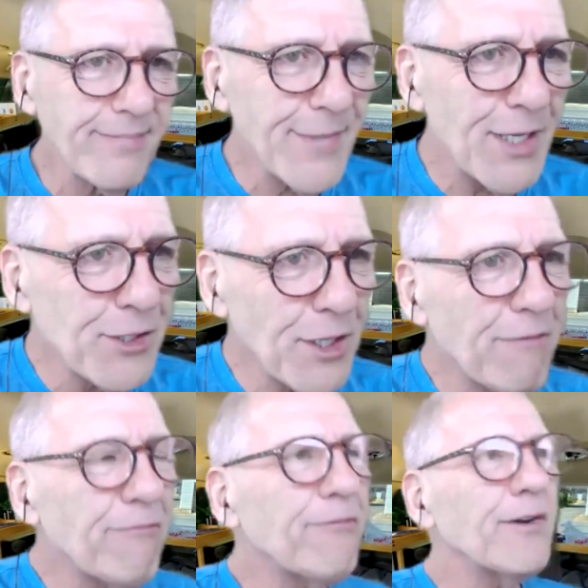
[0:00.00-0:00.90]
So
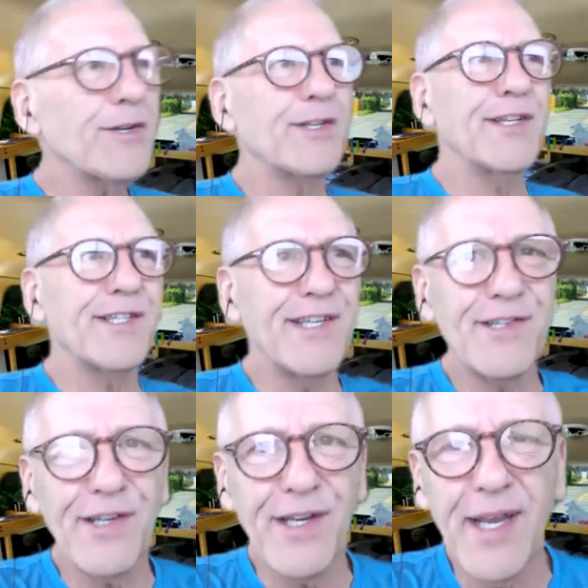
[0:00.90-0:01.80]
the first
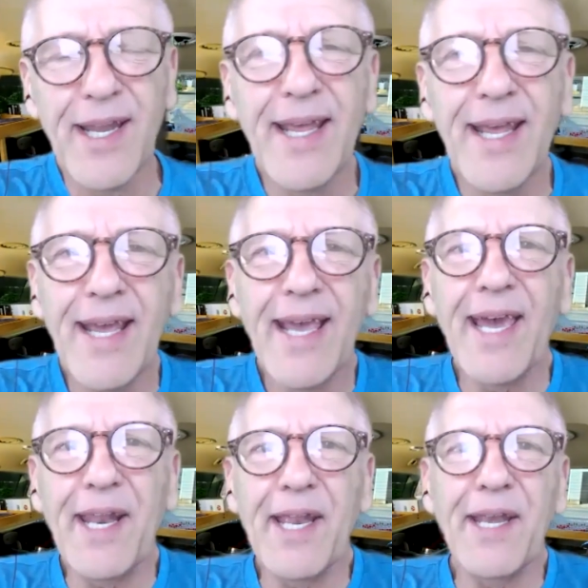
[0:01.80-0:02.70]
decision
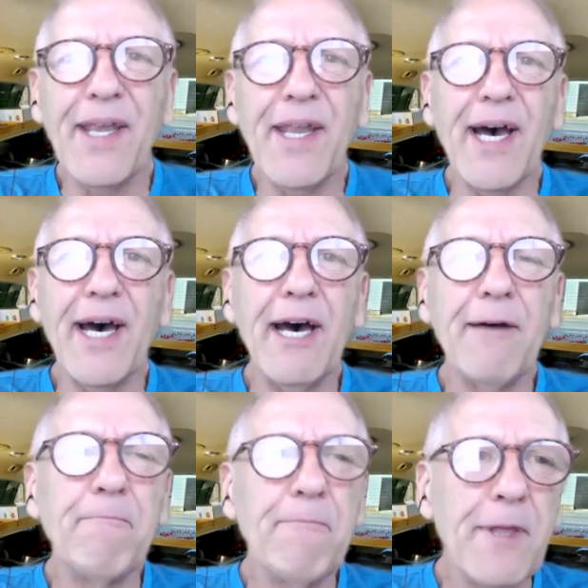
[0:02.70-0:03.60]
and
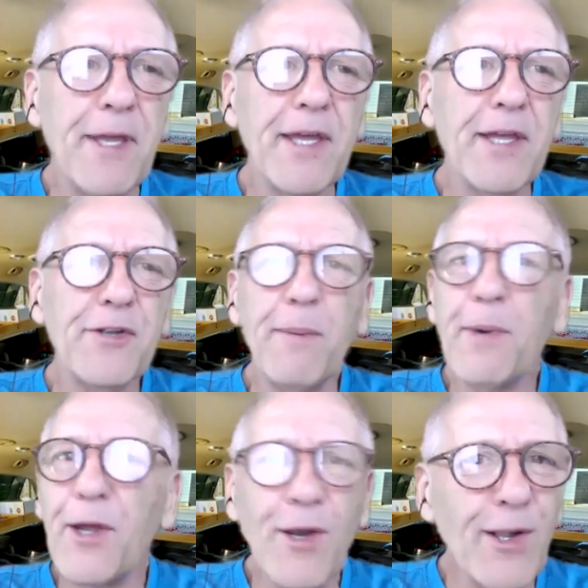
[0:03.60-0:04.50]
some
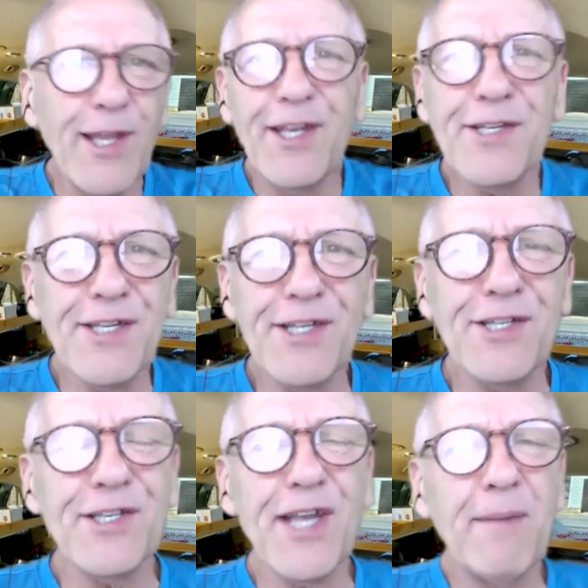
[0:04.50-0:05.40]
of the early
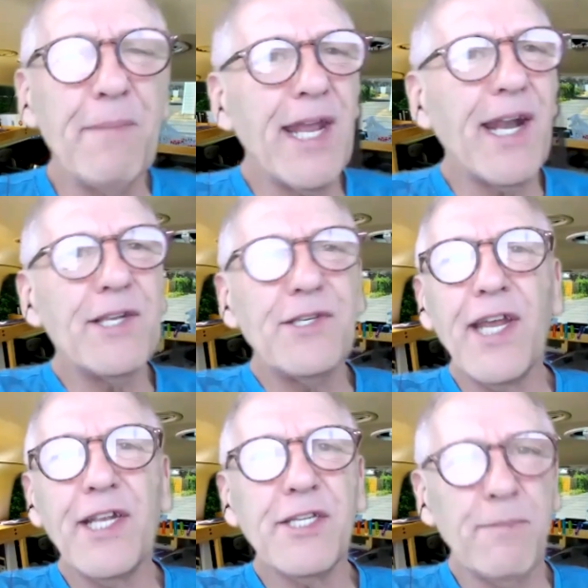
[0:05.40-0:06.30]
decisions I made, I
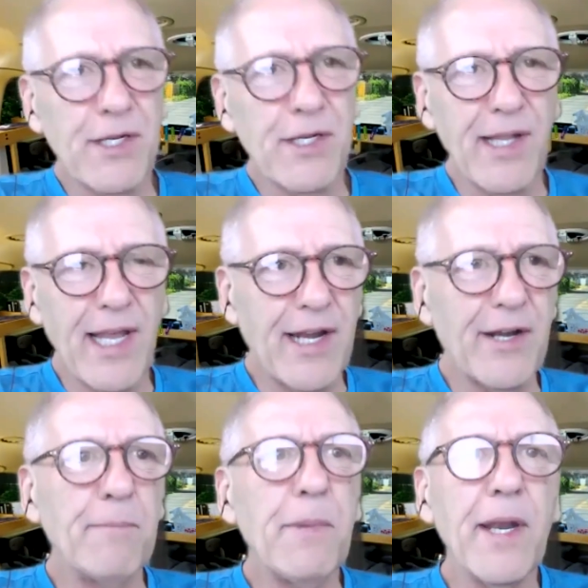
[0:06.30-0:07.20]
changed much
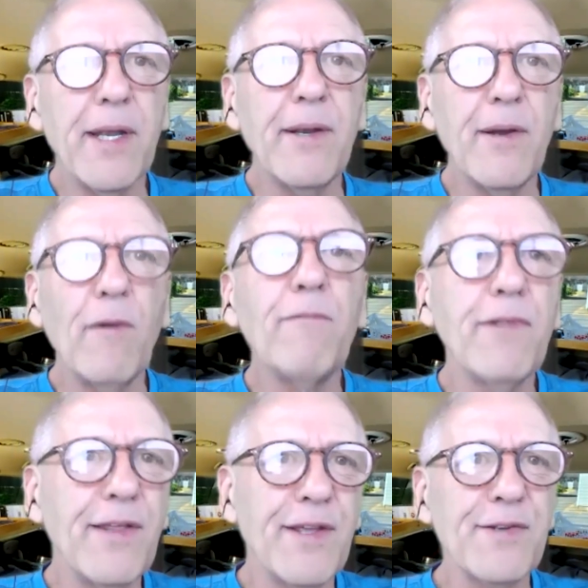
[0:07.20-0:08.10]
later, but
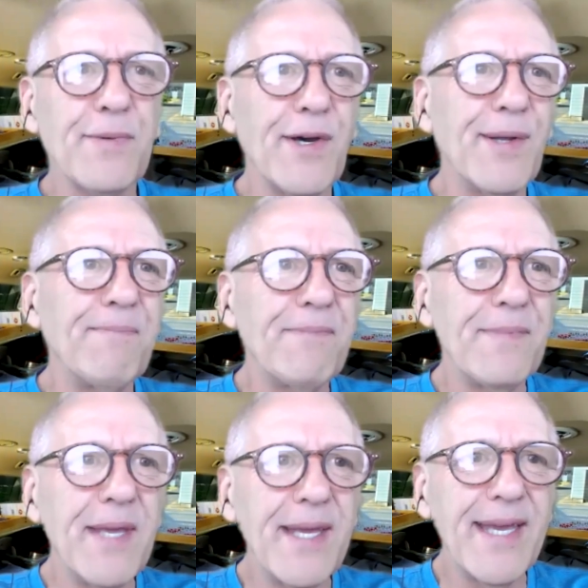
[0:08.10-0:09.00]
hopefully this will
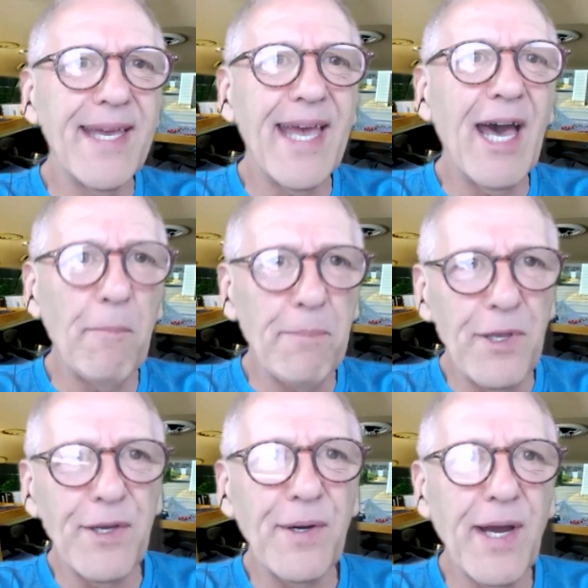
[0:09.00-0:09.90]
help
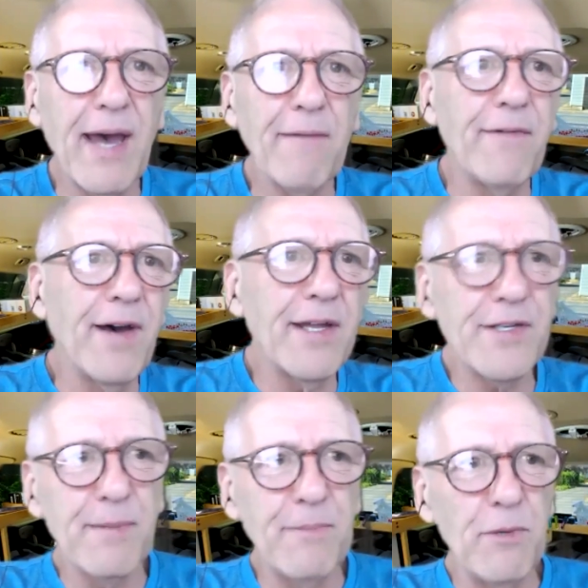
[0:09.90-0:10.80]
you have
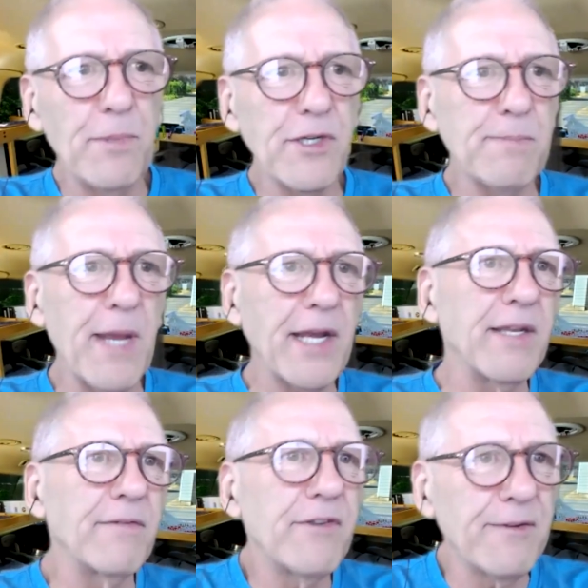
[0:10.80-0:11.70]
some new
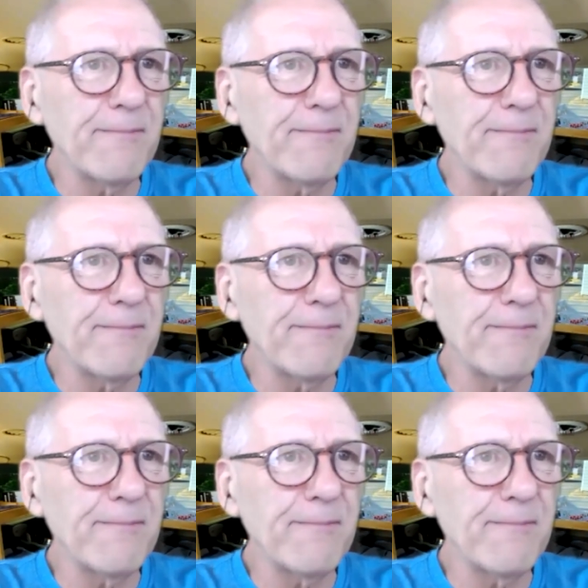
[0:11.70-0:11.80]
perspectives.